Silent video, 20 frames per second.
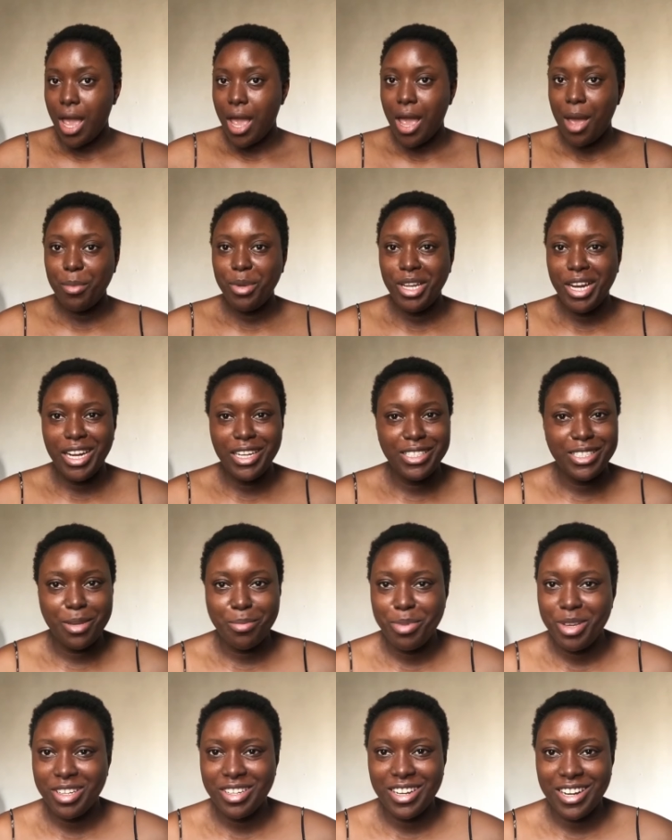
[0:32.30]
I mean, I
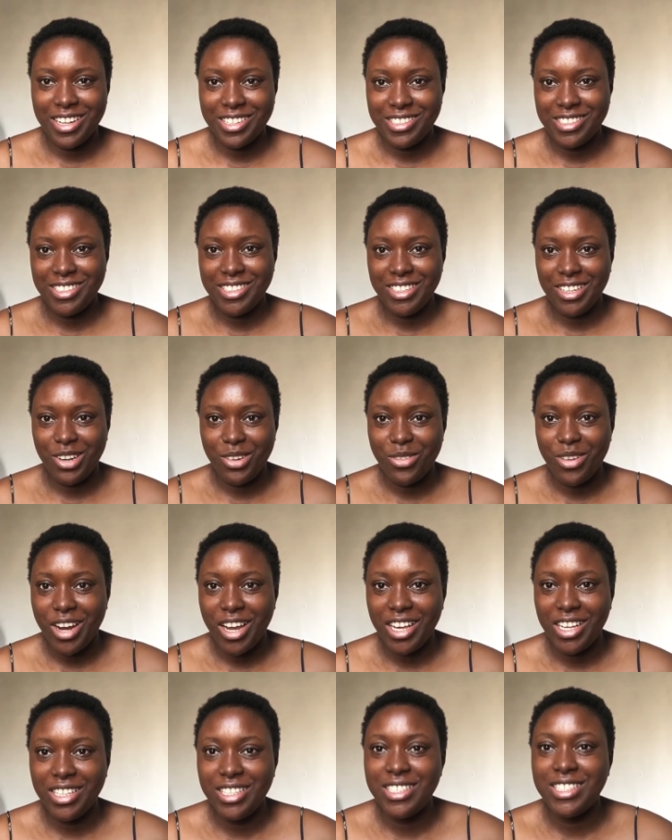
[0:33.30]
disappeared last year,
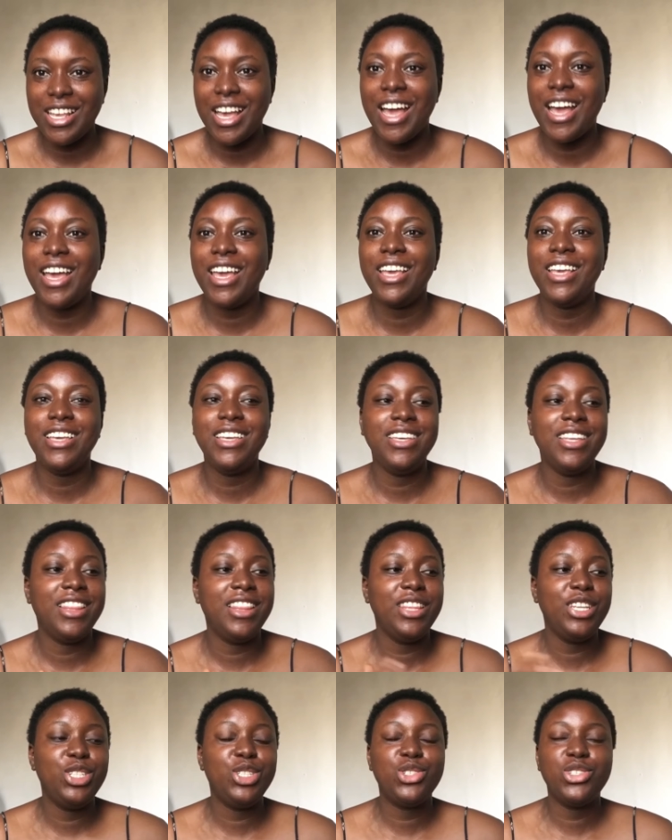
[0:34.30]
right? I
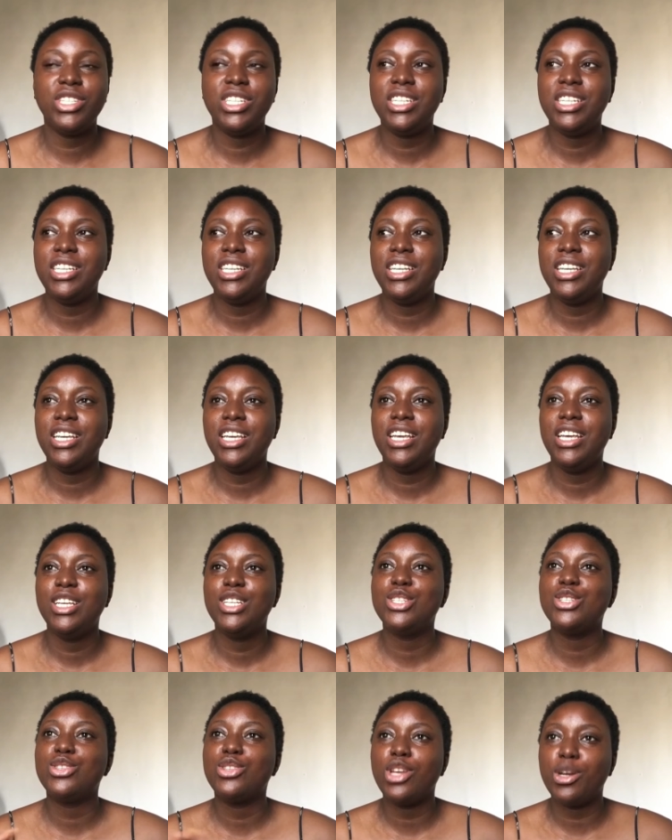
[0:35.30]
literally
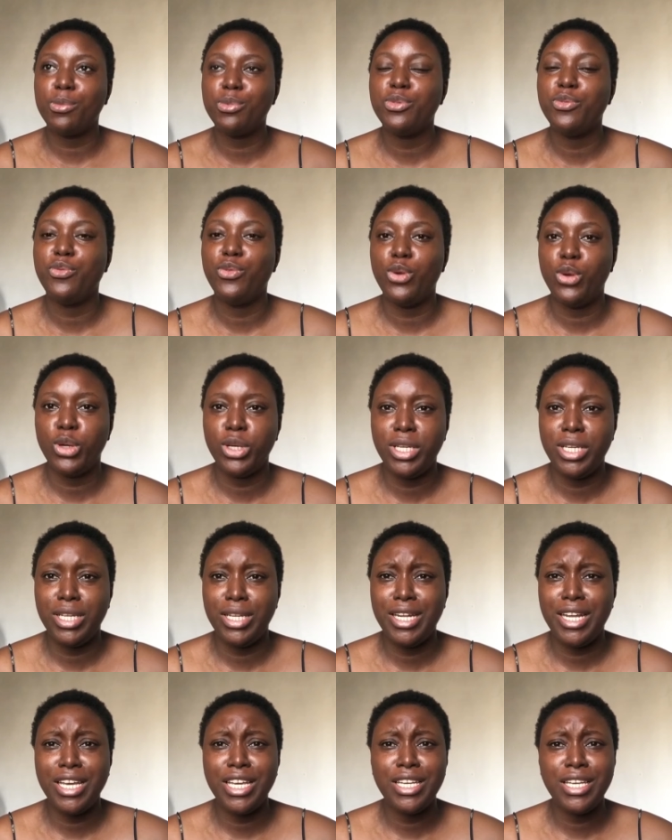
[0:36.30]
stopped vlogging.
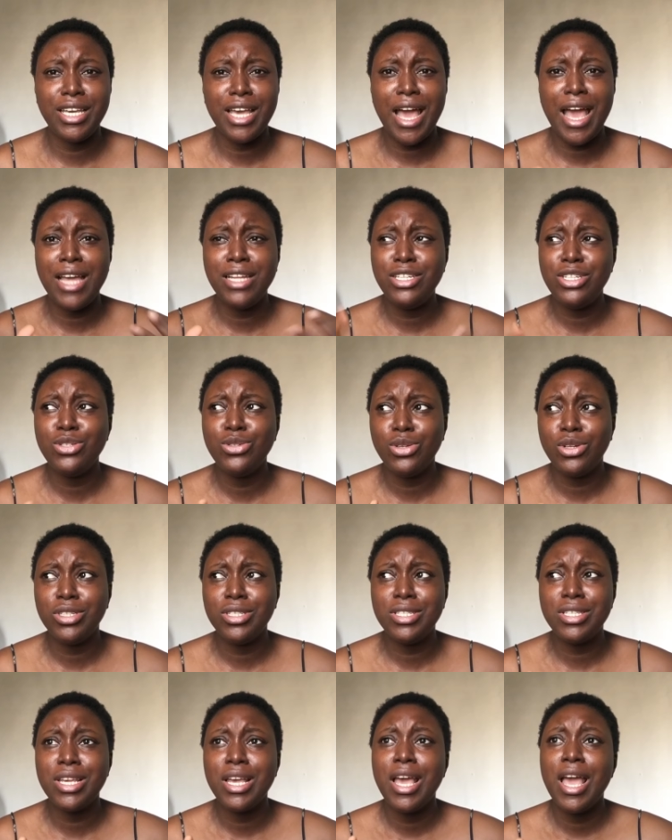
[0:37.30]
Like, I did not,
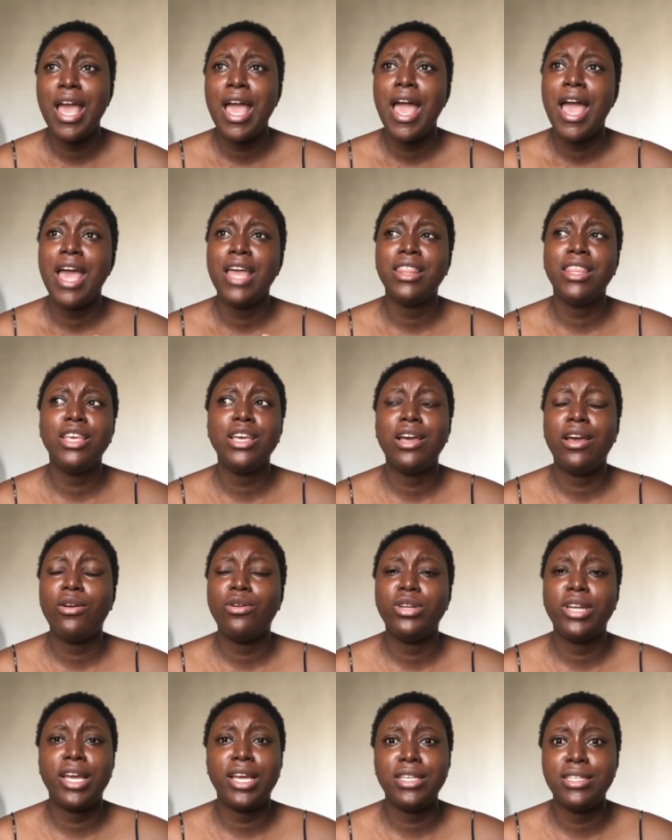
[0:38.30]
I think I
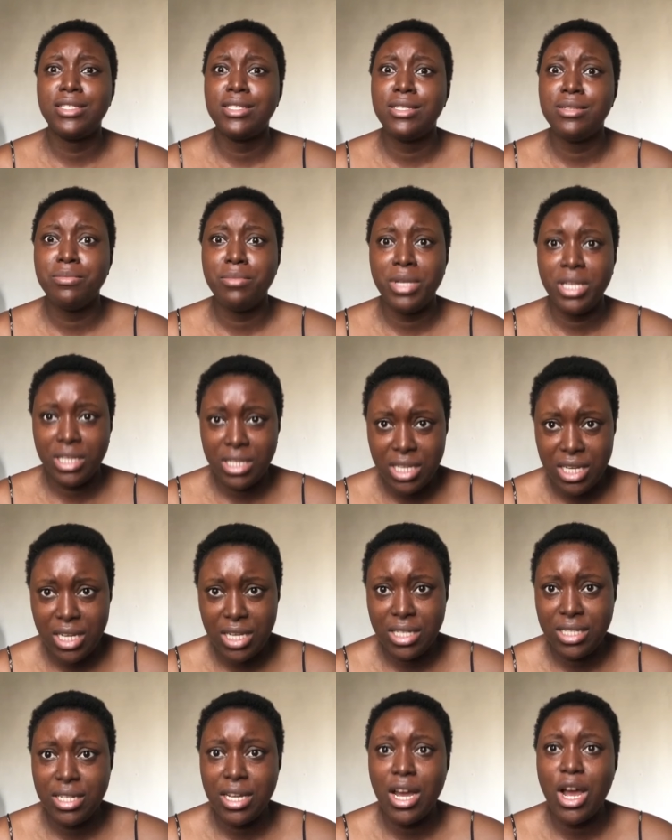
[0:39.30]

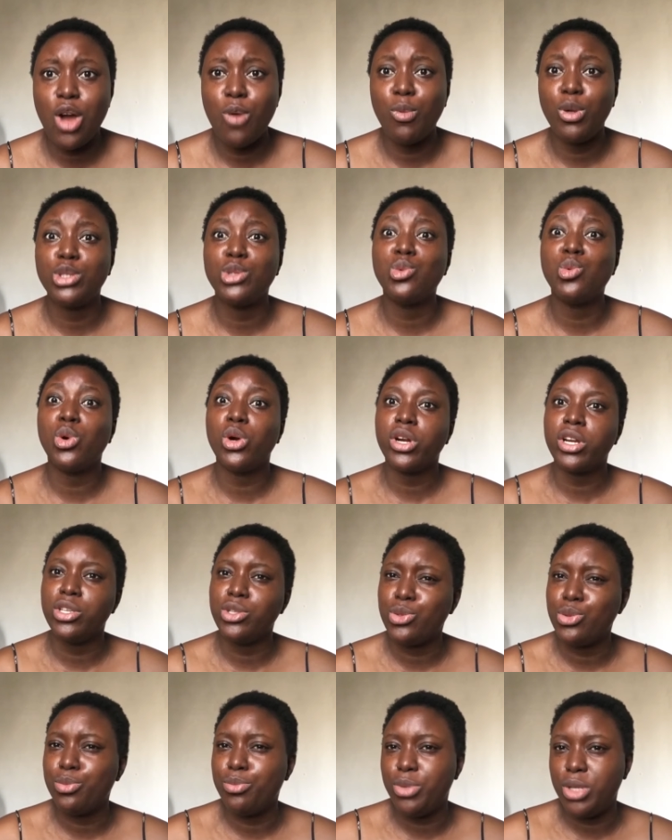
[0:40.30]
underestimated how much work
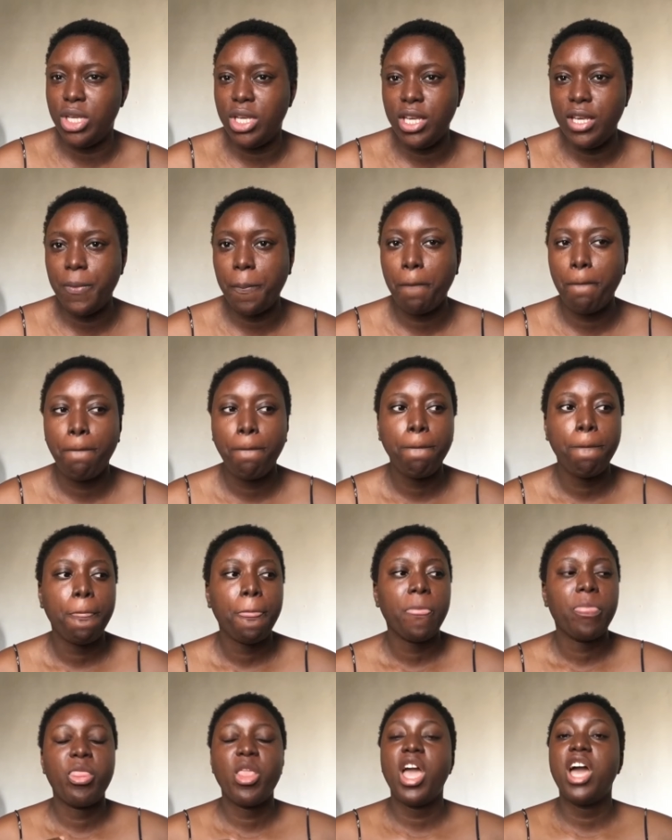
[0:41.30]
it would be.
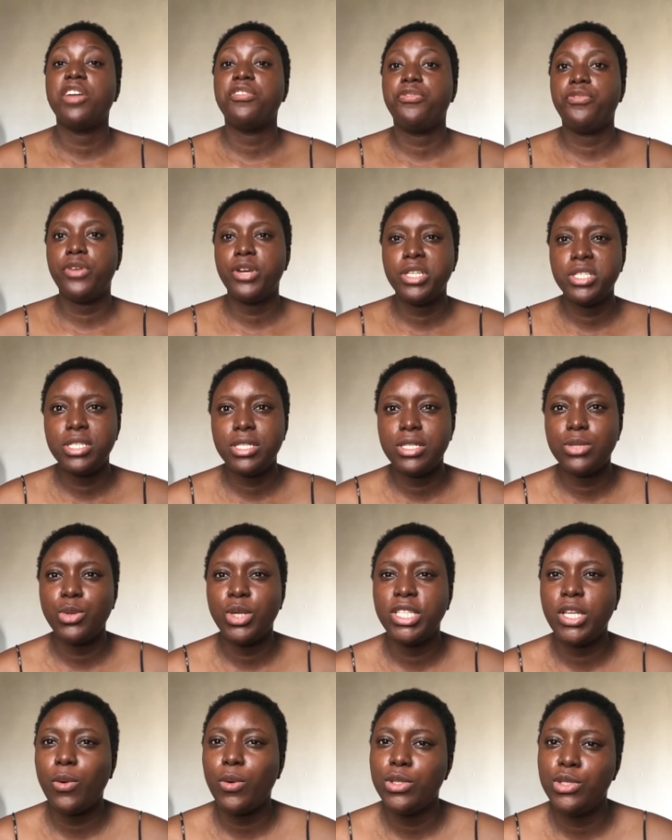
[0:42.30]
At first,
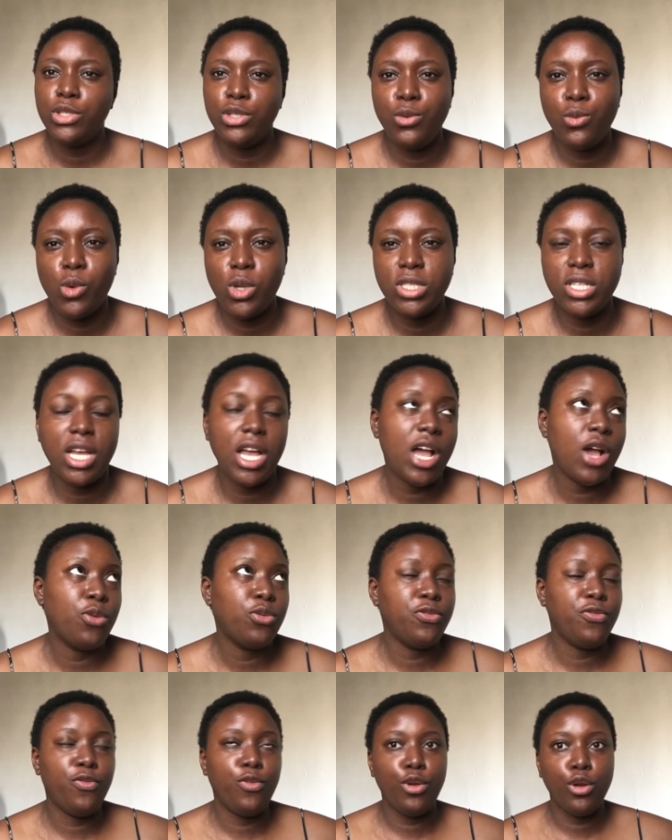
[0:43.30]
what I was doing was I would
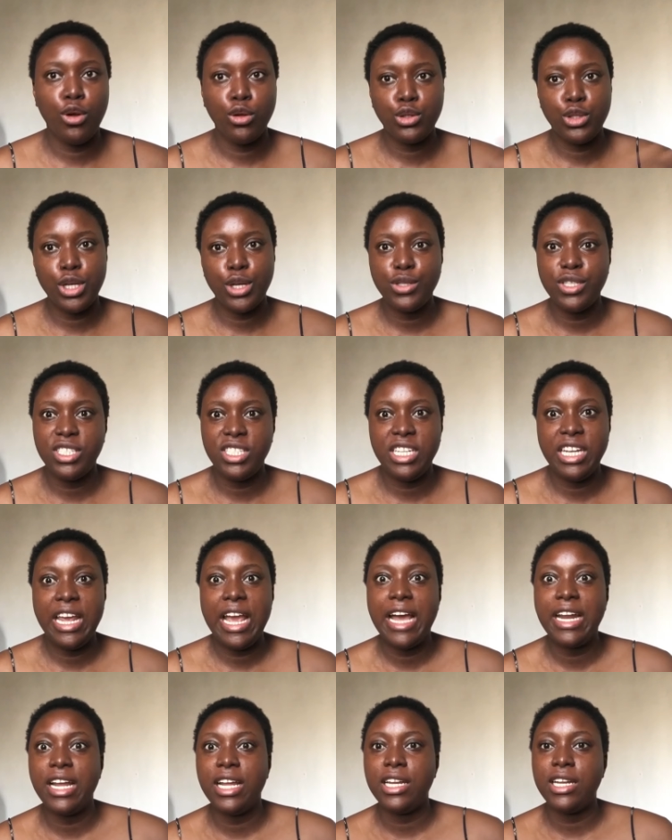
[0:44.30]
vlog throughout the day
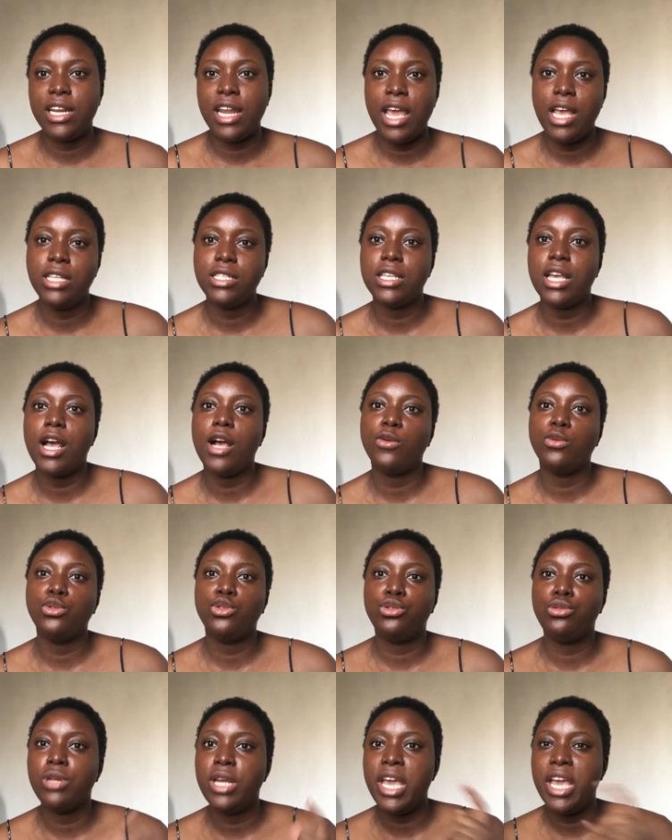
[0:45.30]
and at night I would
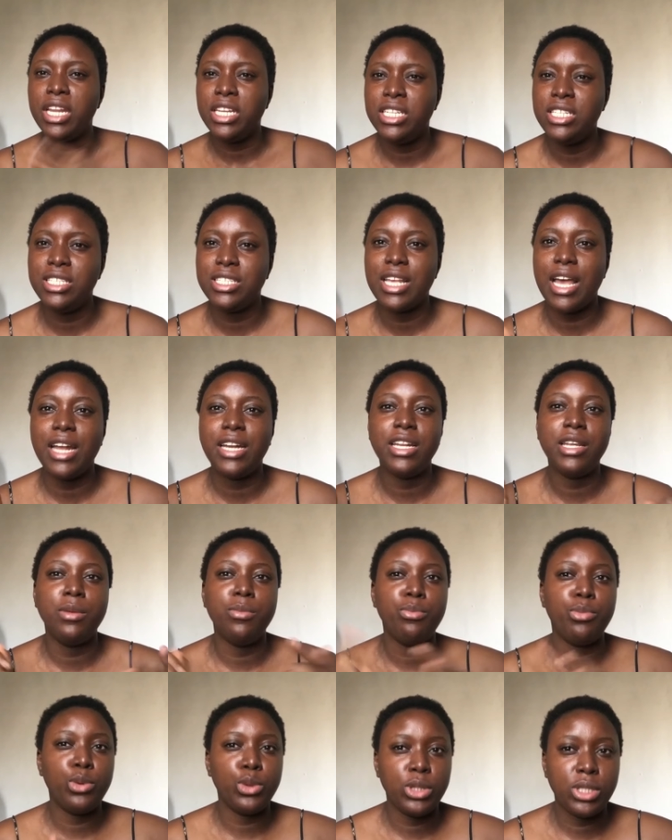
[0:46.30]
edit and then
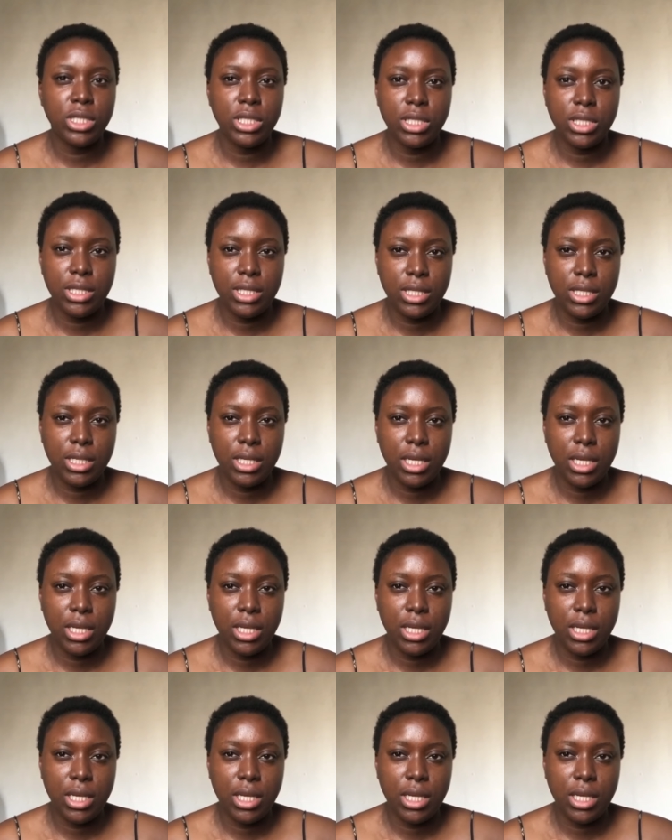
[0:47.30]
post it.